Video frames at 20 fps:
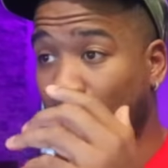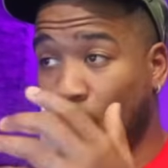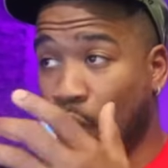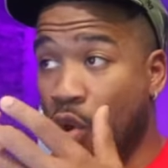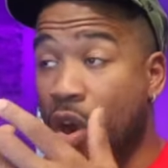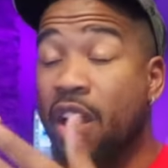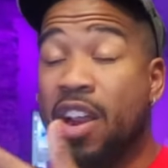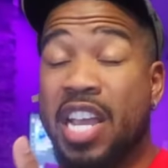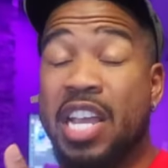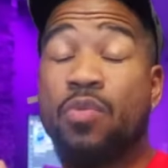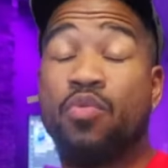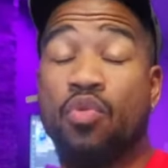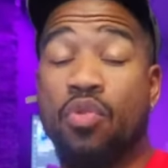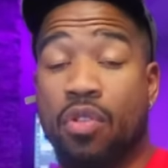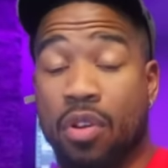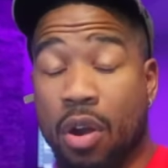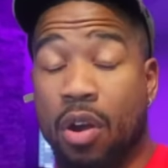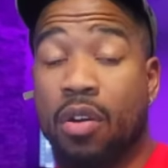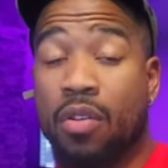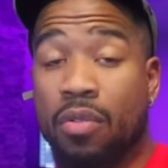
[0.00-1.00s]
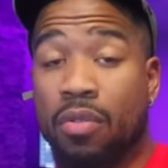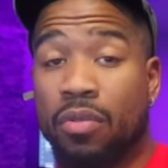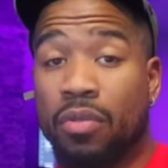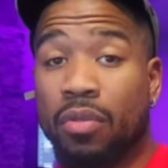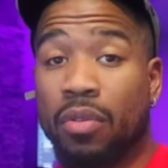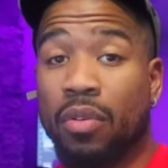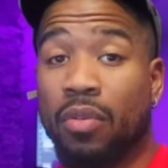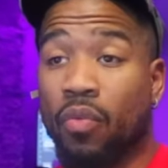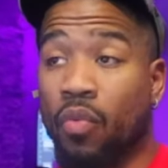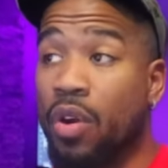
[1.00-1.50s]
where he will go,
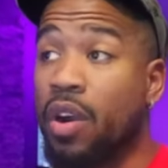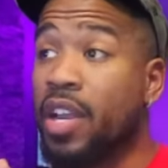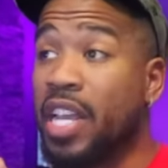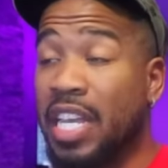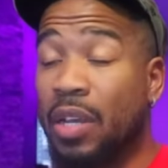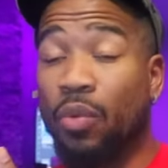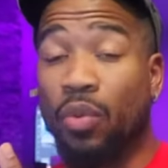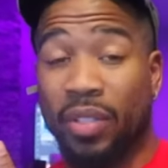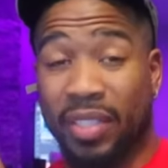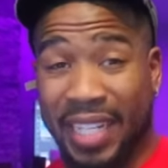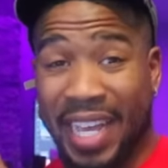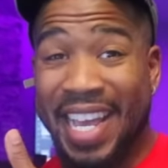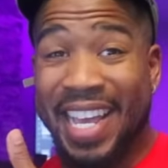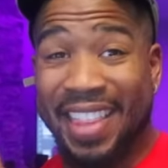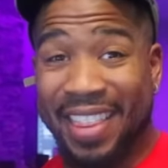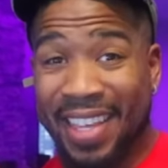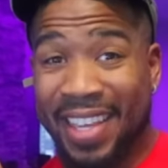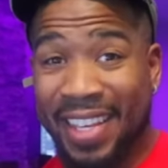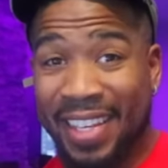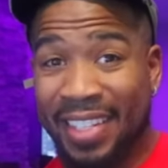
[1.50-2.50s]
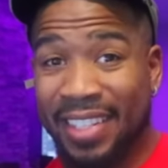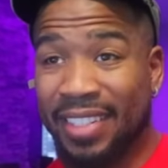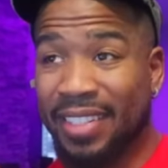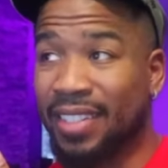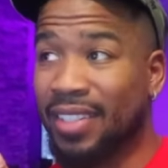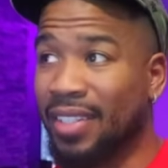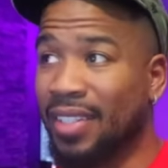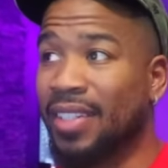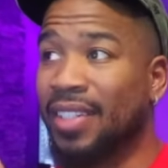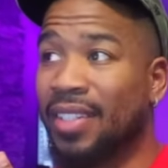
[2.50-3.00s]
where he will take things,